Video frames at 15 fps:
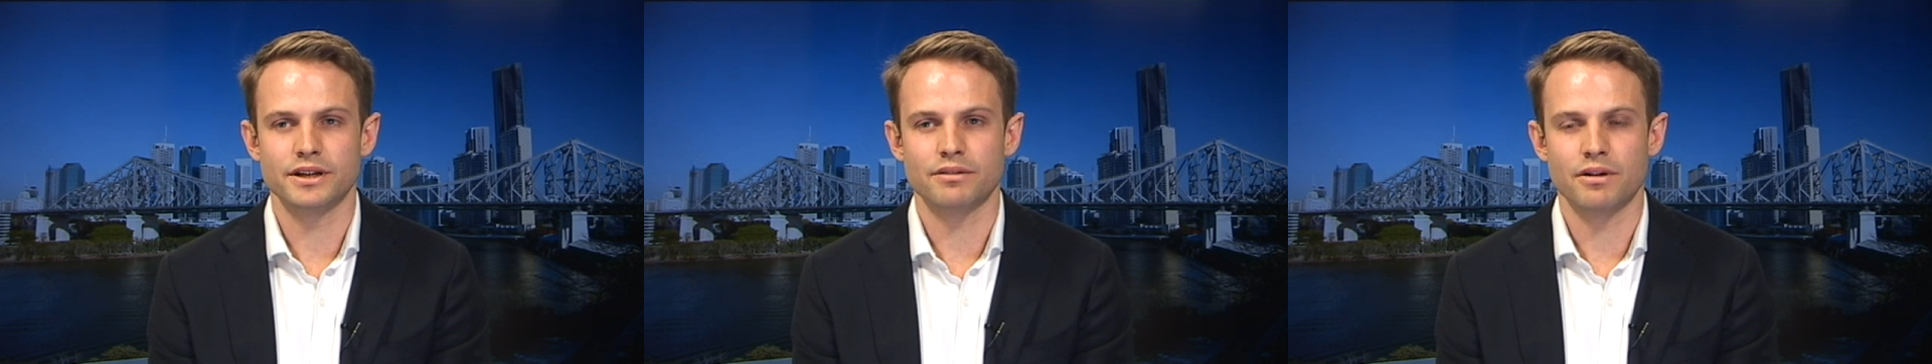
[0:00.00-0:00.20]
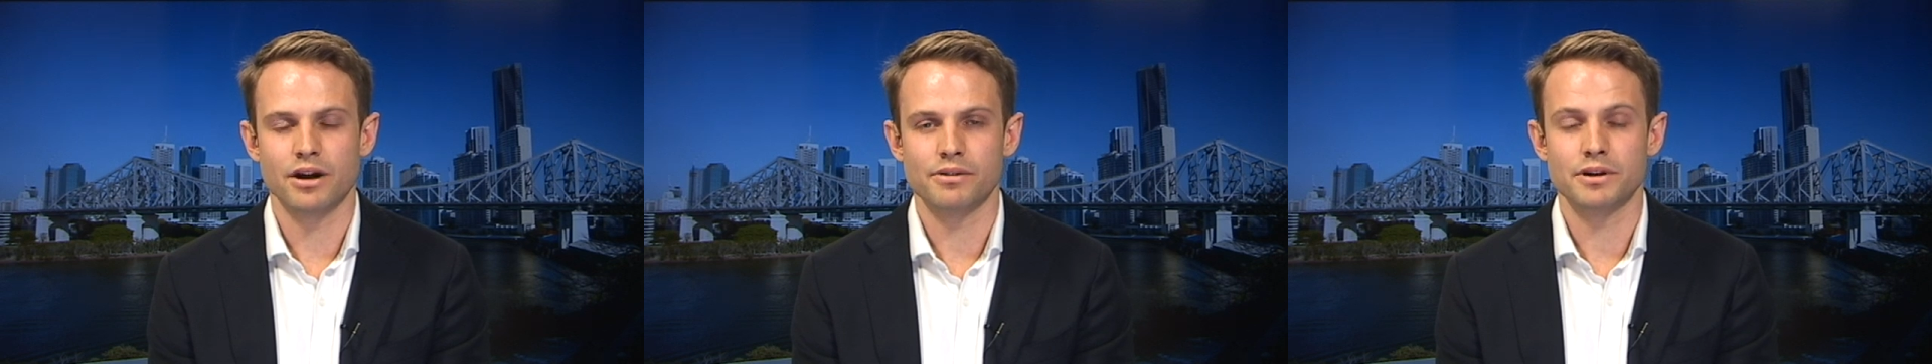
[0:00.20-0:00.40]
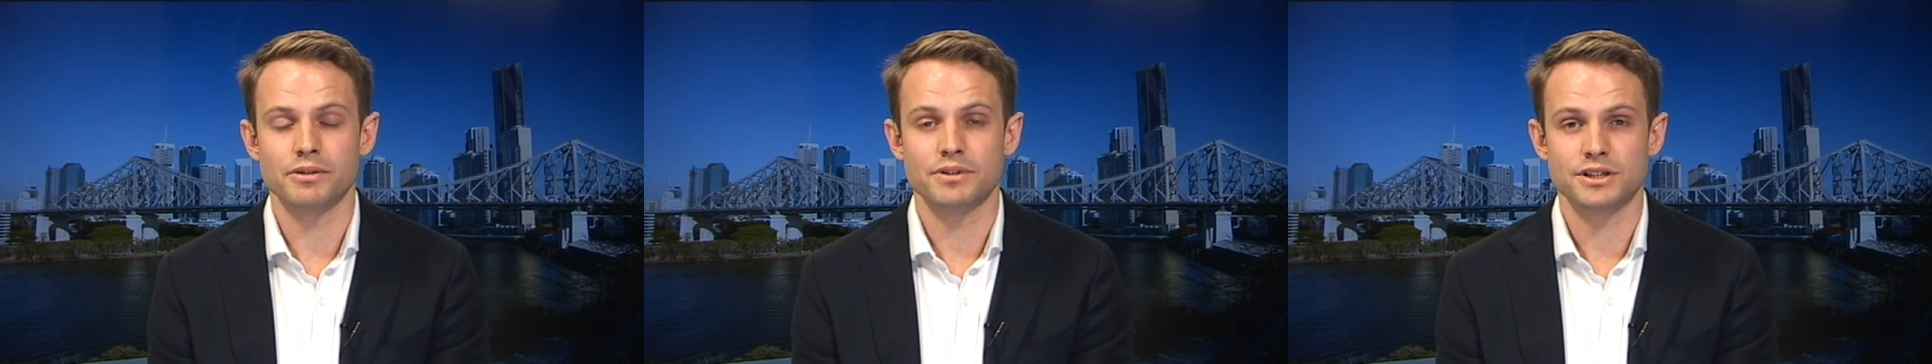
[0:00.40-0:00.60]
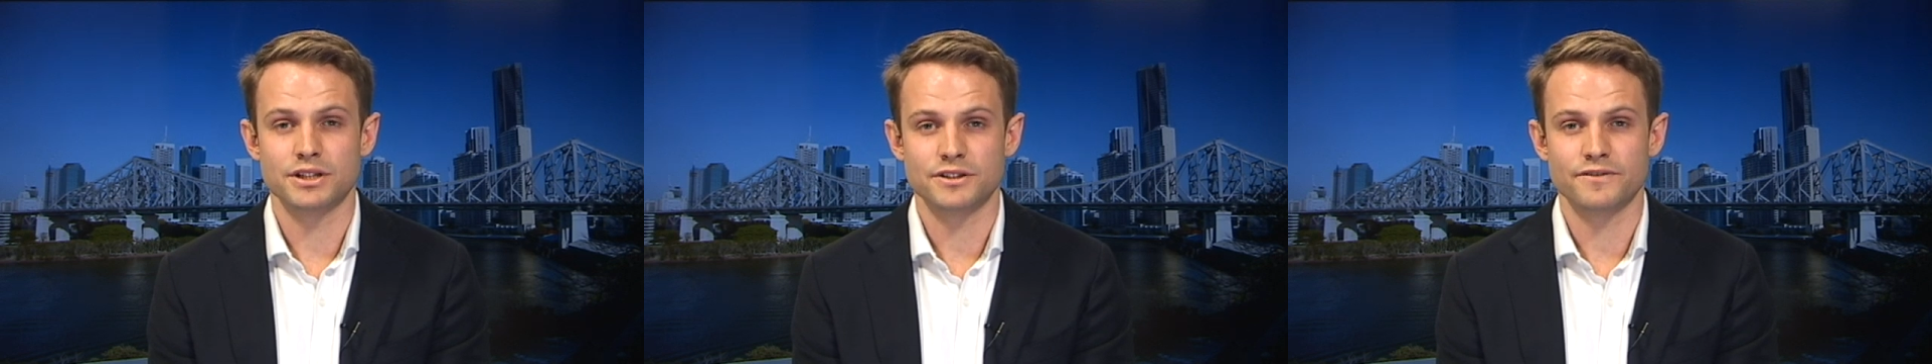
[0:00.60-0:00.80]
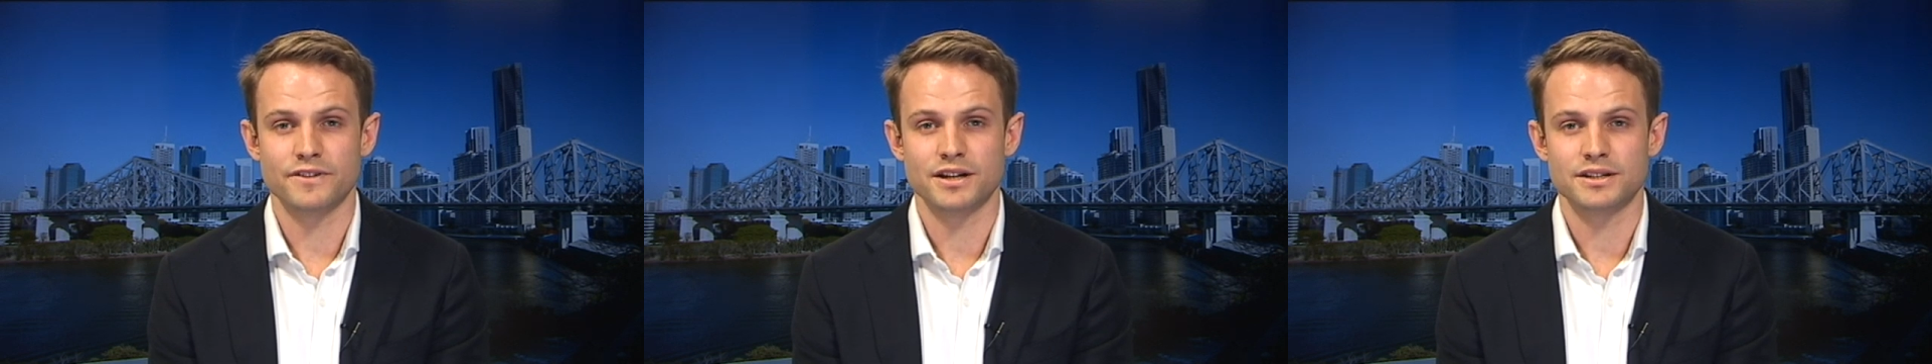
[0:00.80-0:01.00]
growing, which
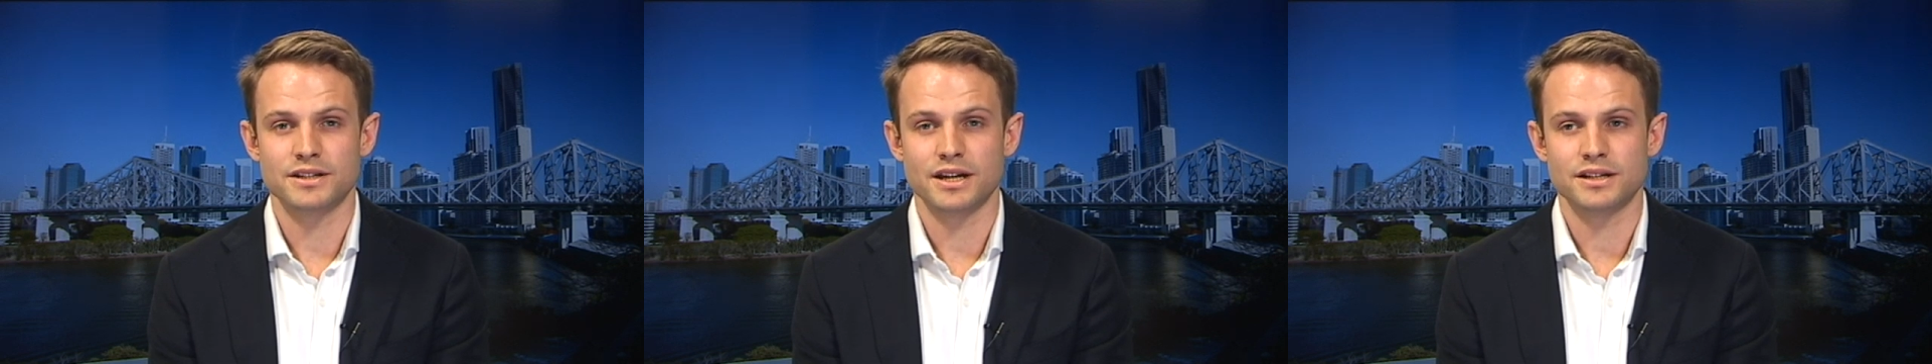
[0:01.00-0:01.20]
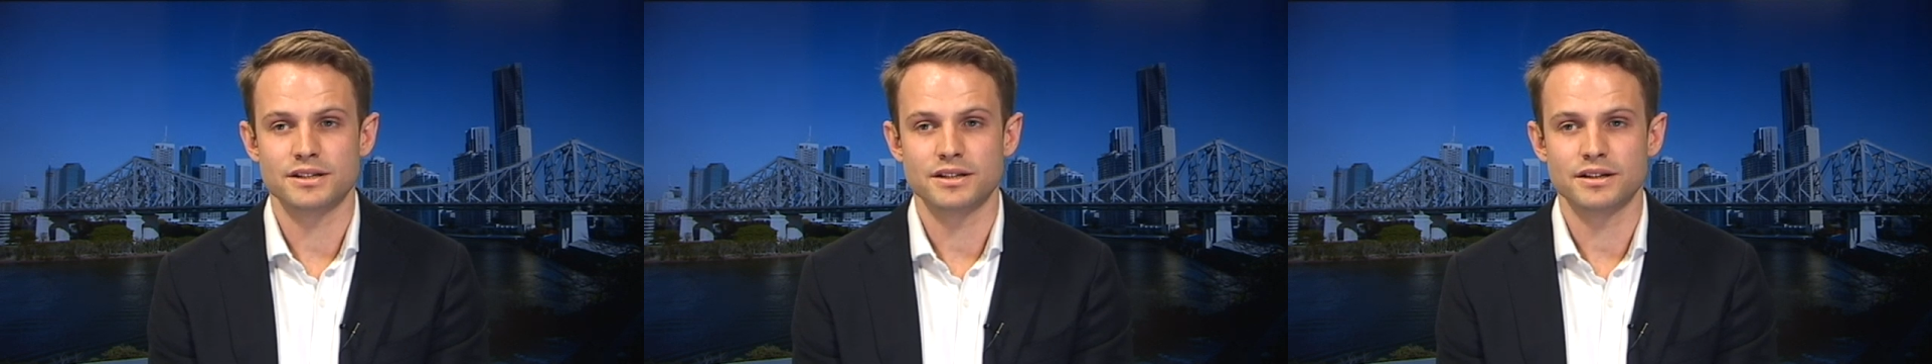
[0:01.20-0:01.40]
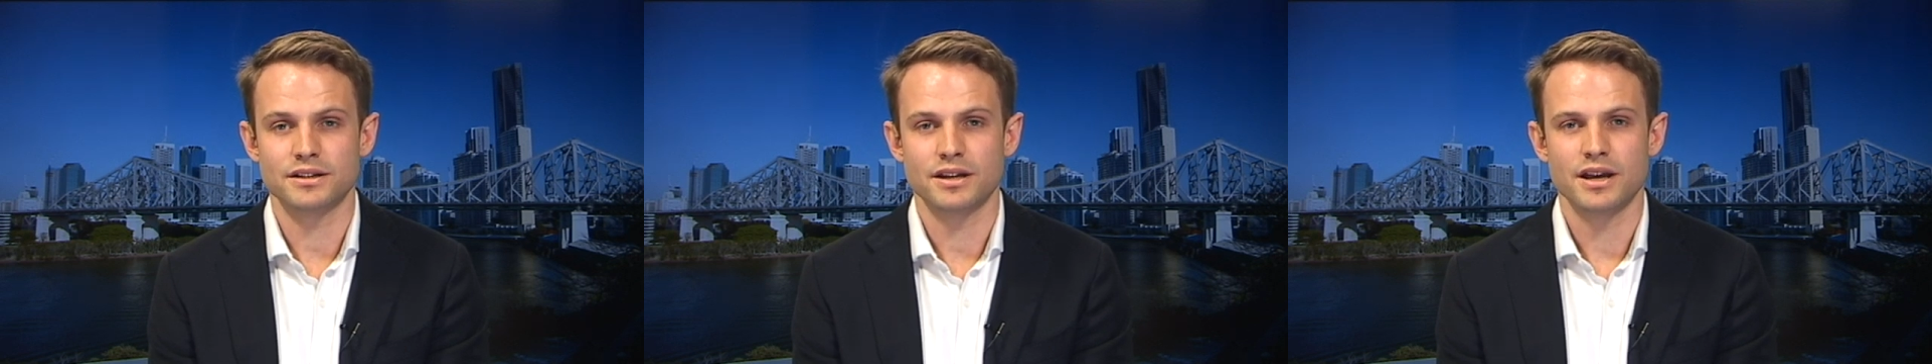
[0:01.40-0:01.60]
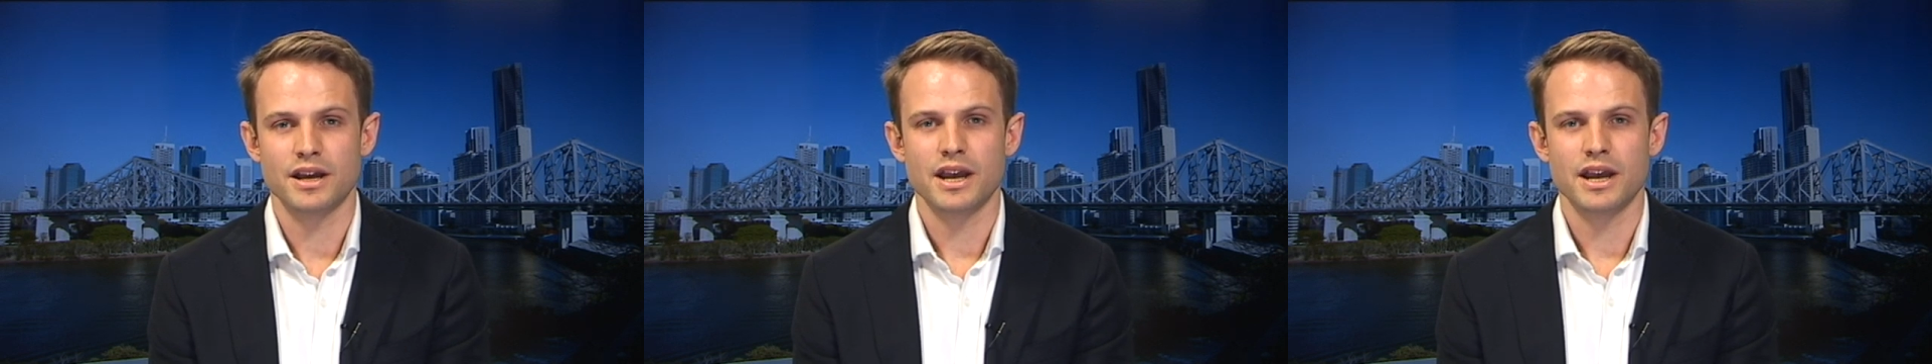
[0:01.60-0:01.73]
is fantastic,